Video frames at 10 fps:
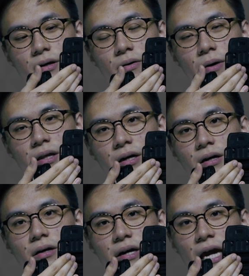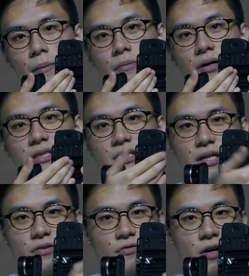whether the camera is
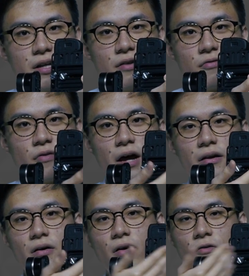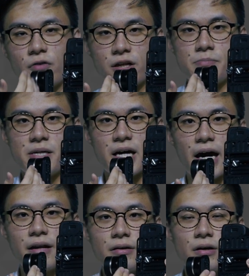further in front, further
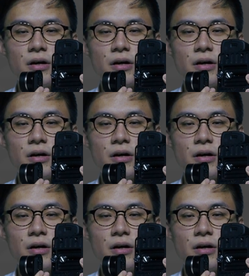behind,